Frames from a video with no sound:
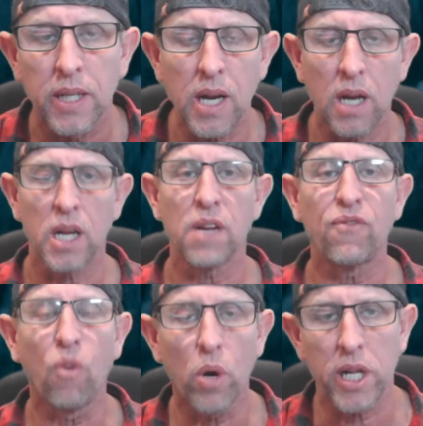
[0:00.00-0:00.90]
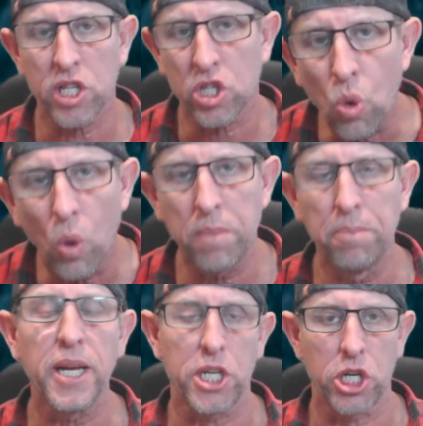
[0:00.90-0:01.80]
you know, he fought at
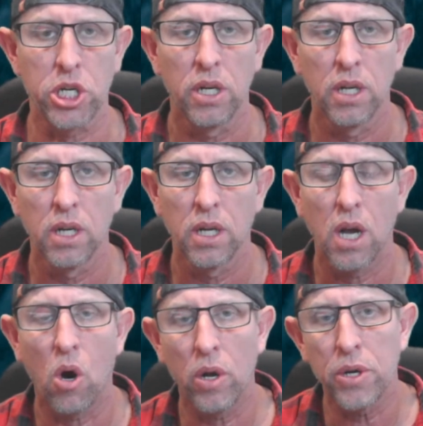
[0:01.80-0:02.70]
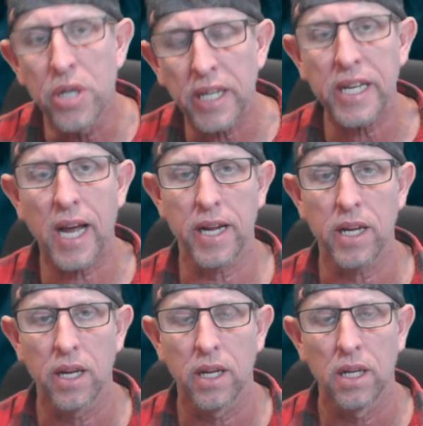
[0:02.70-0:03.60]
Sword Beach on D-Day.